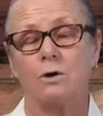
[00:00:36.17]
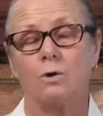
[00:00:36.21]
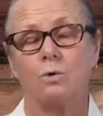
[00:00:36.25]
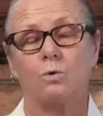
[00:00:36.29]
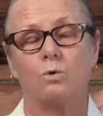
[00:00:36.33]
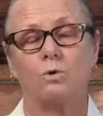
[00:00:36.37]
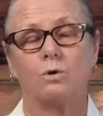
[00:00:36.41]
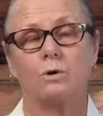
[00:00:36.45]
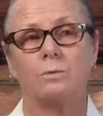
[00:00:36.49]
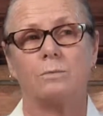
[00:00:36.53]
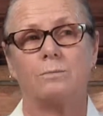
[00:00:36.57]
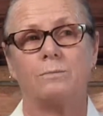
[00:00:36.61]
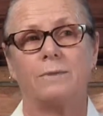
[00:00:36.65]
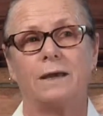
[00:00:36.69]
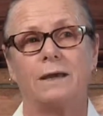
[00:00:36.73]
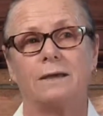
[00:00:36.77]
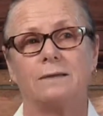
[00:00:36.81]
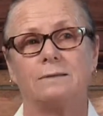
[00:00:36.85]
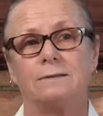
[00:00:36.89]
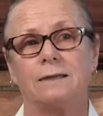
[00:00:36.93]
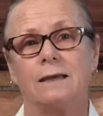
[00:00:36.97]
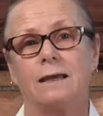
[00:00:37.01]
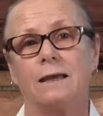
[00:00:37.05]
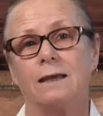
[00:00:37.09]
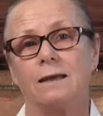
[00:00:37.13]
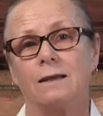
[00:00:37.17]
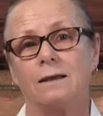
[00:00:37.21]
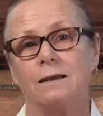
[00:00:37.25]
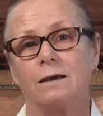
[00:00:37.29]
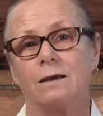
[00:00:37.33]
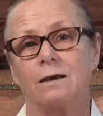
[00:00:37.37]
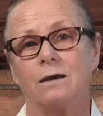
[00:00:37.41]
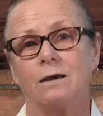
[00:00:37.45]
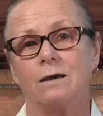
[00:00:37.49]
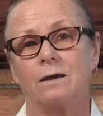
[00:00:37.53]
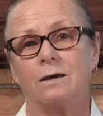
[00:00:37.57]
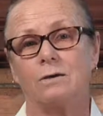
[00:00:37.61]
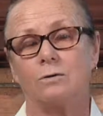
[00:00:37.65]
or
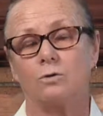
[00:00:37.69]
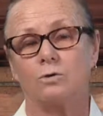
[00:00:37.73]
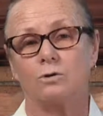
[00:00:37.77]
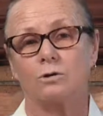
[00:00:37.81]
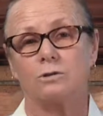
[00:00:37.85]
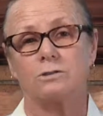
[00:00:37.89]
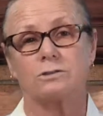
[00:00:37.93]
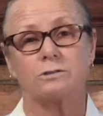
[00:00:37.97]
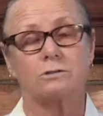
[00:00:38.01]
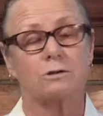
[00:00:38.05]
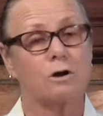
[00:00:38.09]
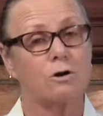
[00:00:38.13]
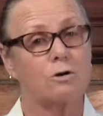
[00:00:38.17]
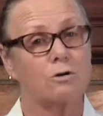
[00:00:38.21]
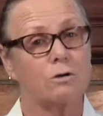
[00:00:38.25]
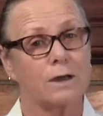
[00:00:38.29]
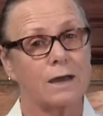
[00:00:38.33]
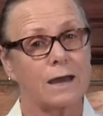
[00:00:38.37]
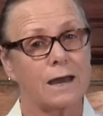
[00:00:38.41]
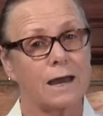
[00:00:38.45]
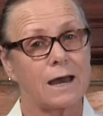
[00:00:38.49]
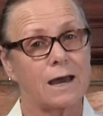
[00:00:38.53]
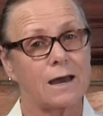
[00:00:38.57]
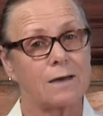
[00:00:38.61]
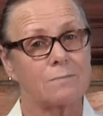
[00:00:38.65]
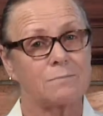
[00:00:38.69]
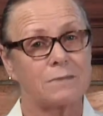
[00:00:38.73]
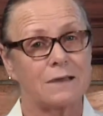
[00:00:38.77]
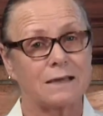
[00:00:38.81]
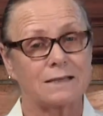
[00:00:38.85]
bandana or skull cap.